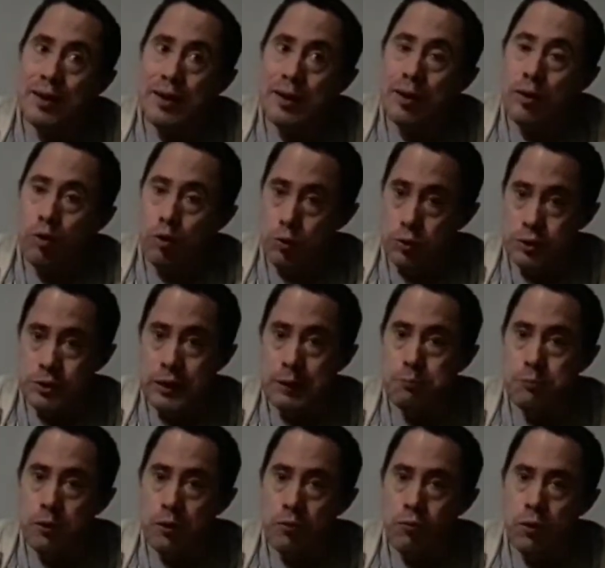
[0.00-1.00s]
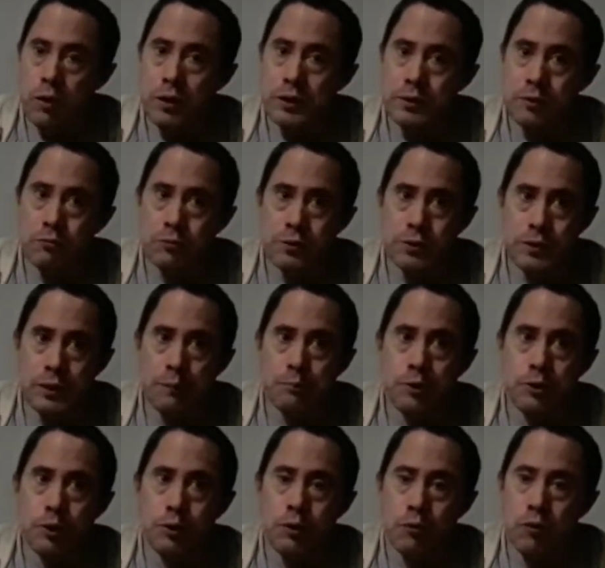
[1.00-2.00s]
or slap the
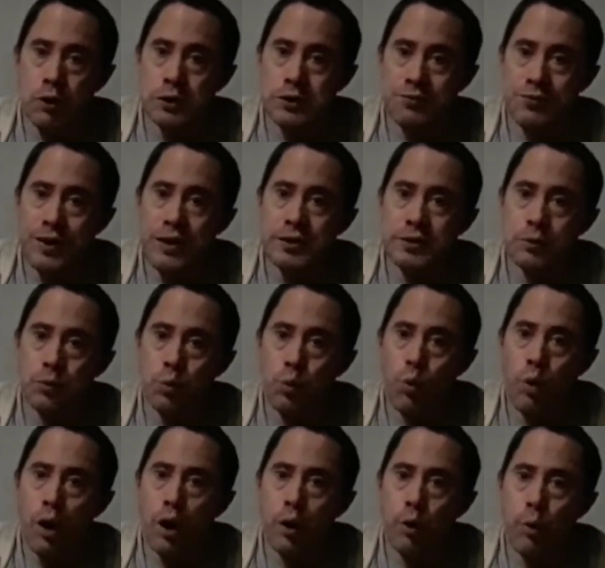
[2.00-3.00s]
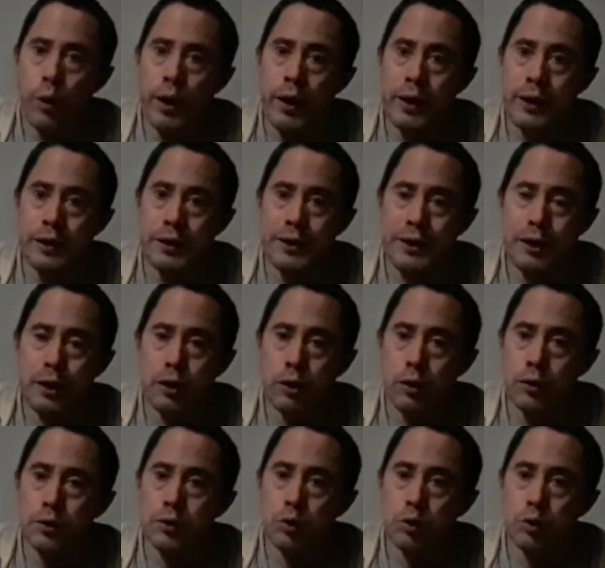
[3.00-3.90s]
dude across the face and walk away in tears,